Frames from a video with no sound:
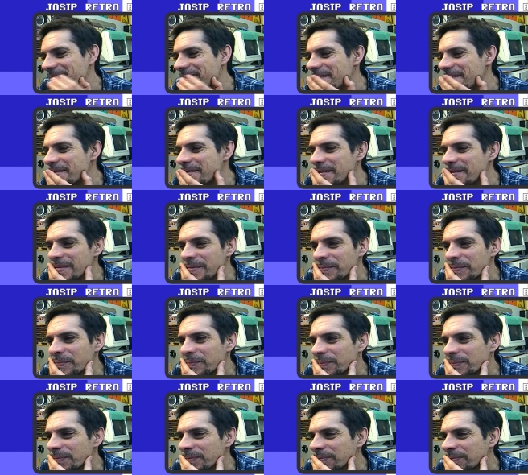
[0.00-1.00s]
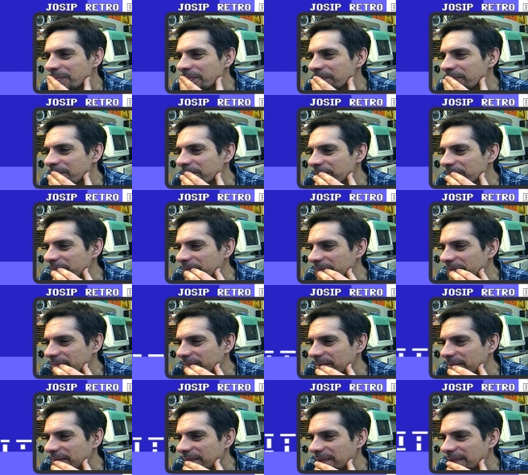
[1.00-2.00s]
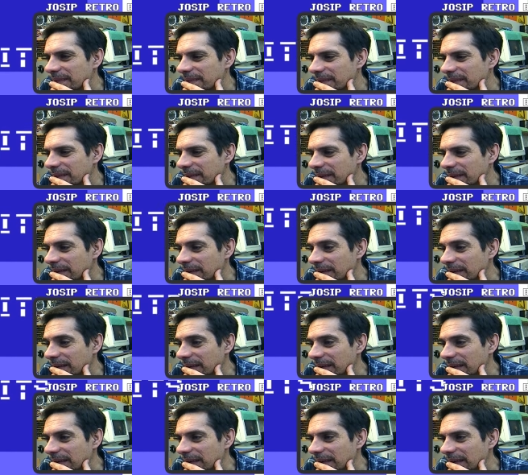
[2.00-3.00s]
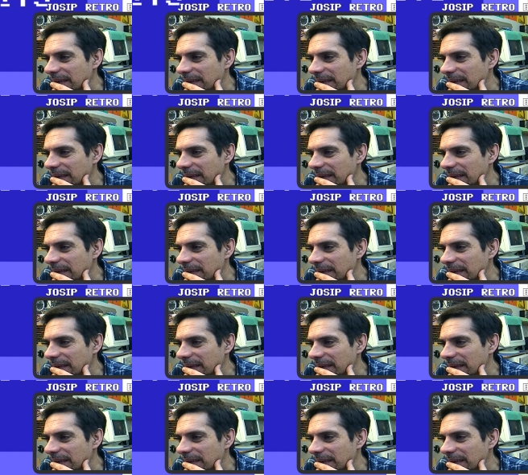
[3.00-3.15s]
(silence)